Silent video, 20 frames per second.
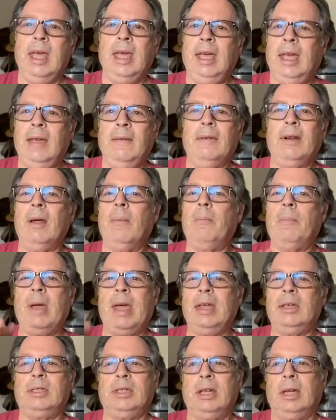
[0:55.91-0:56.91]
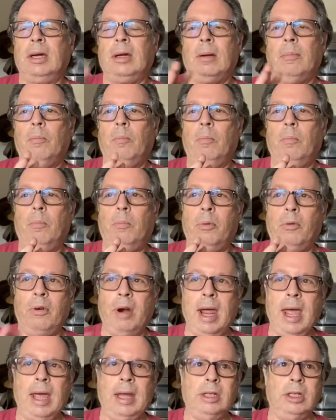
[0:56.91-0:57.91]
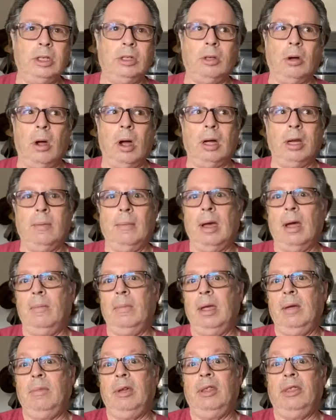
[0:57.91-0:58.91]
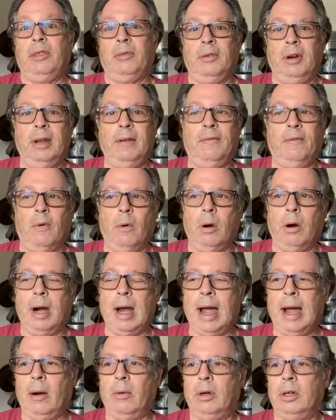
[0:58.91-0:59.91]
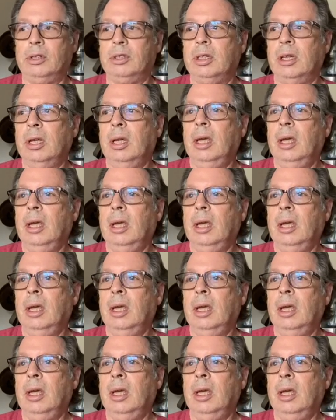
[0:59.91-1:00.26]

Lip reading: Even a basic bread, you're talking about maybe 3-4 hours.